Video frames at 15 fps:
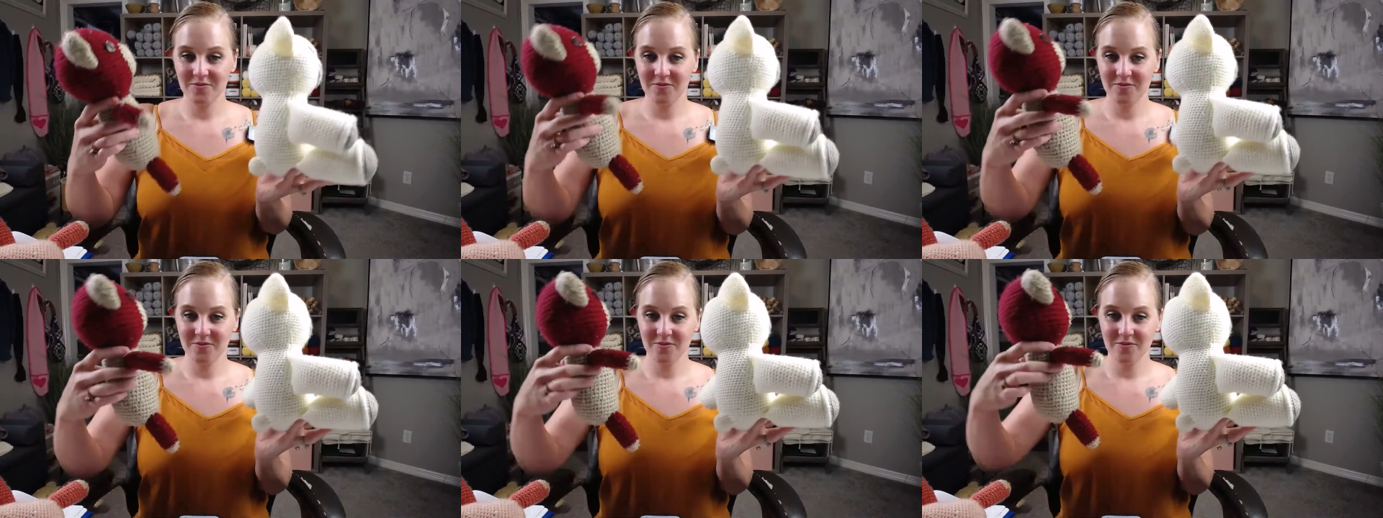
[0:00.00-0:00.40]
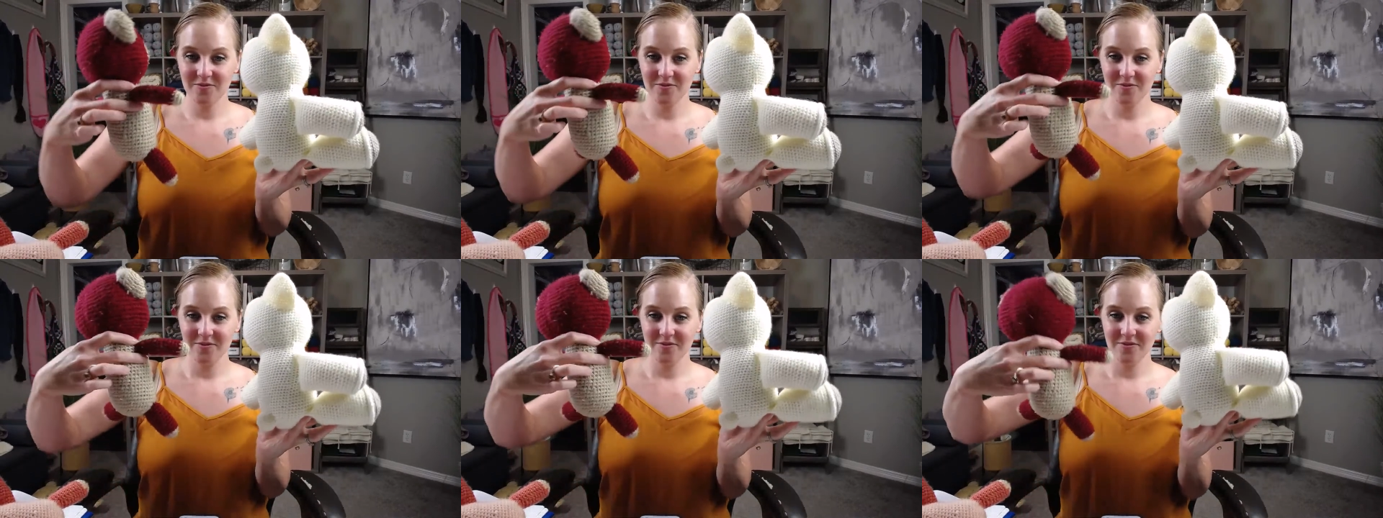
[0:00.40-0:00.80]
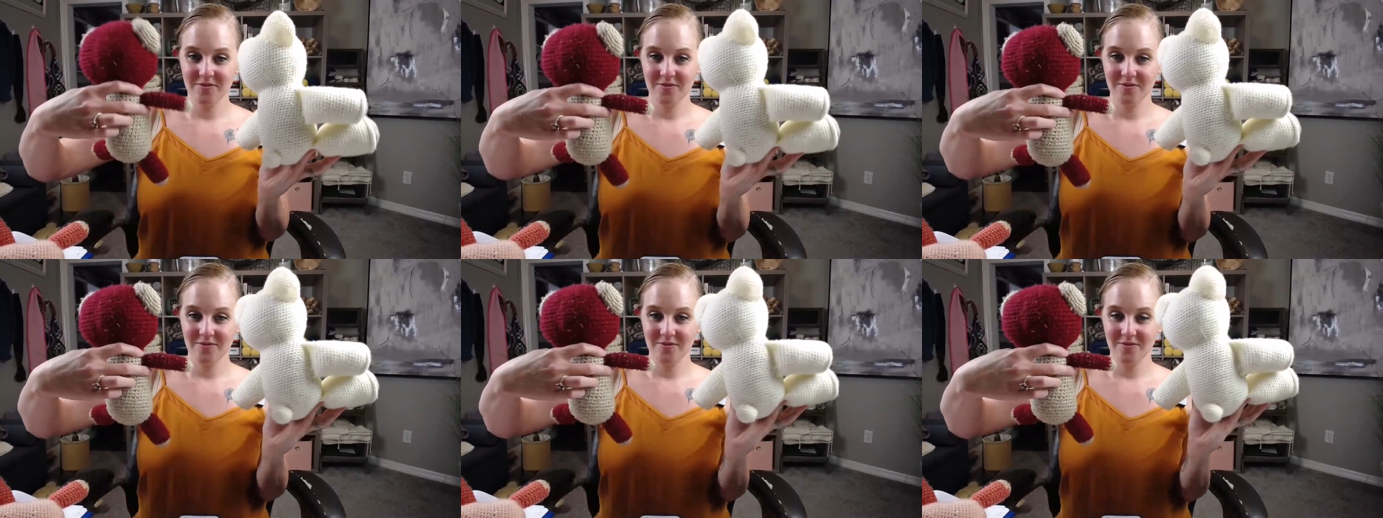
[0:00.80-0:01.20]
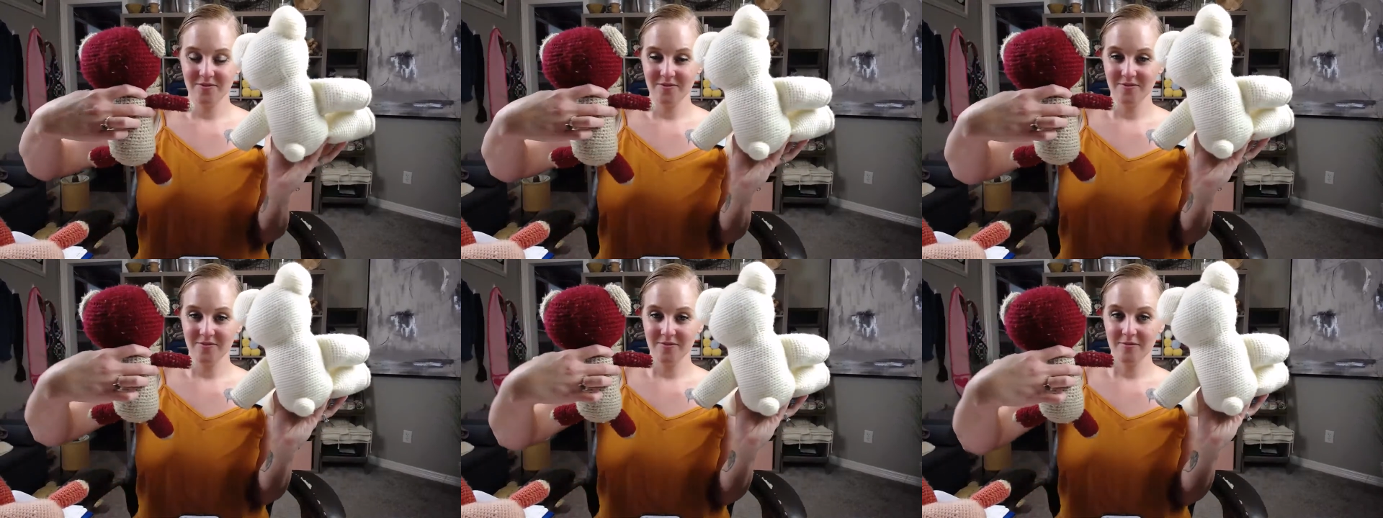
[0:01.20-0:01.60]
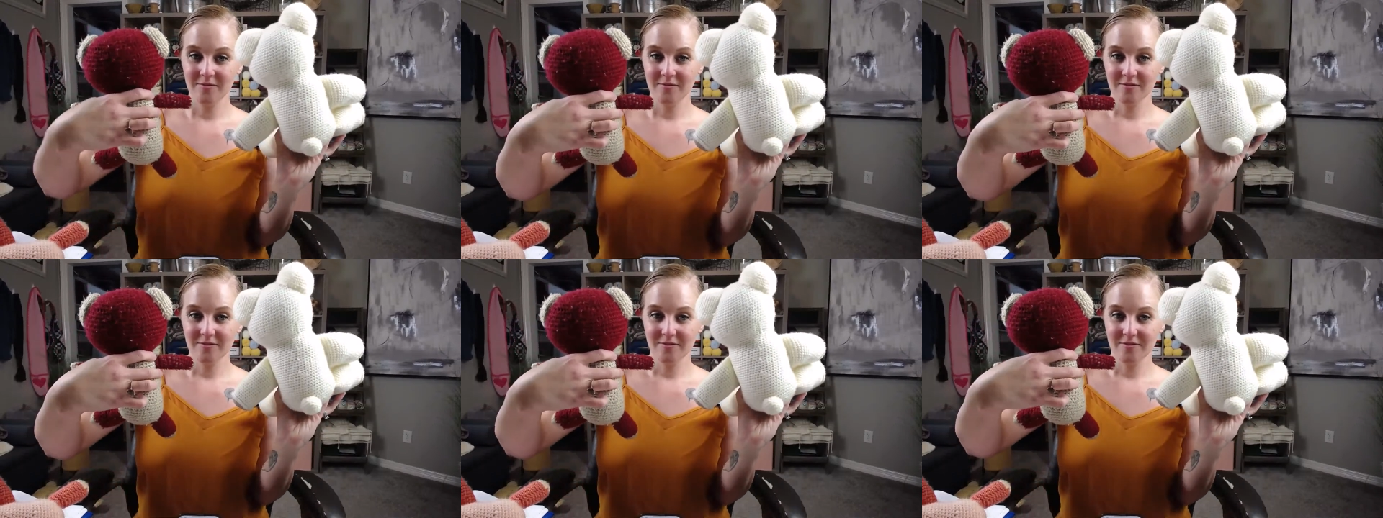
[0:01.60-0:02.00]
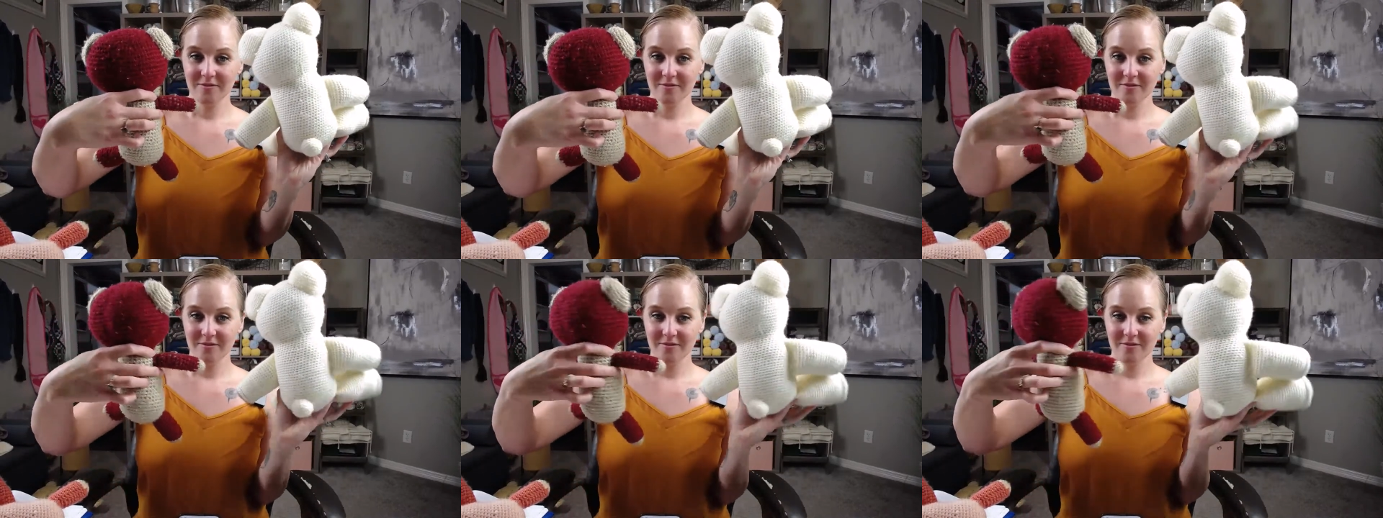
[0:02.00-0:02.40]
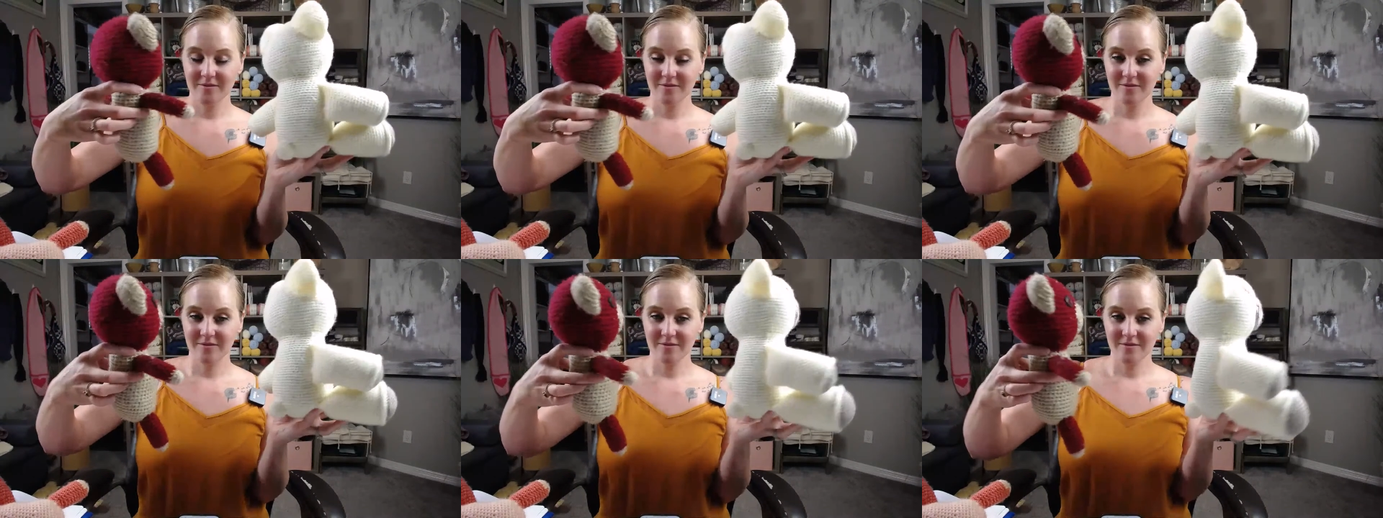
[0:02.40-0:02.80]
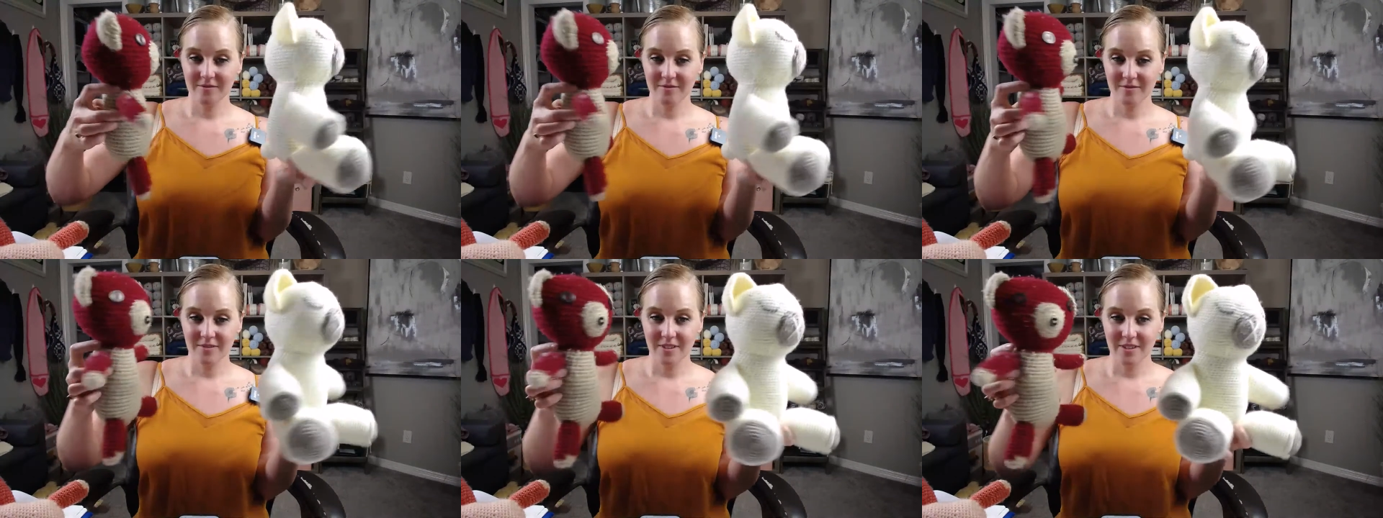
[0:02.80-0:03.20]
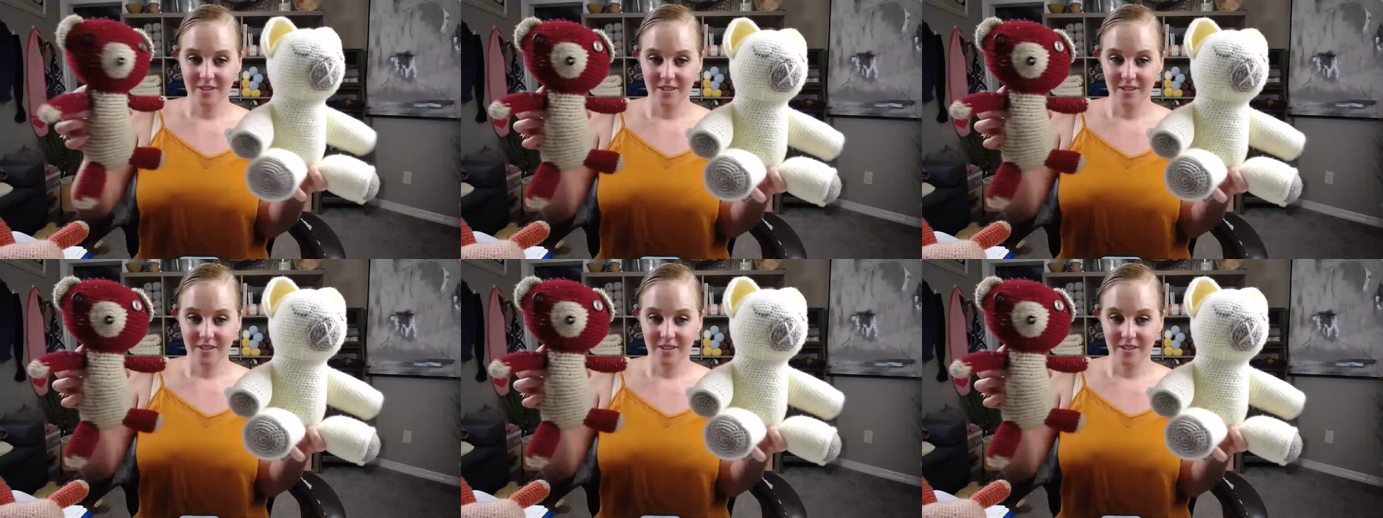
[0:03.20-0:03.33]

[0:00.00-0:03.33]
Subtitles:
No one is speaking in this clip.